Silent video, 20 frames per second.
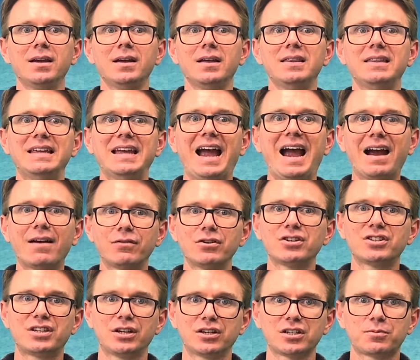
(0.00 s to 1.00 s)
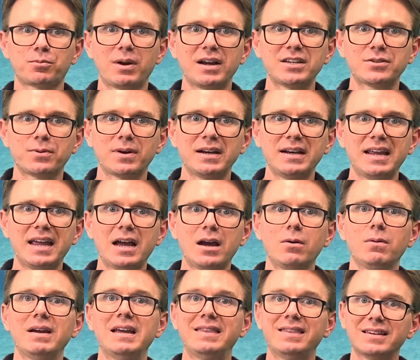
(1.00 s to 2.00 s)
The average sales price right
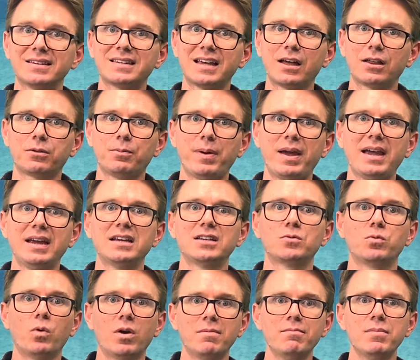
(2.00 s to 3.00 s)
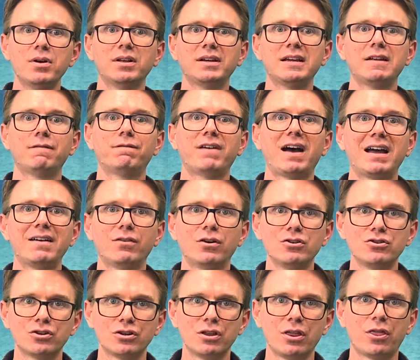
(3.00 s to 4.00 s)
now in the South Bay is one million five
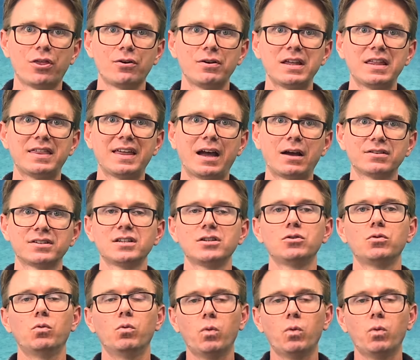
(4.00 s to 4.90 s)
hundred thirty thousand dollars,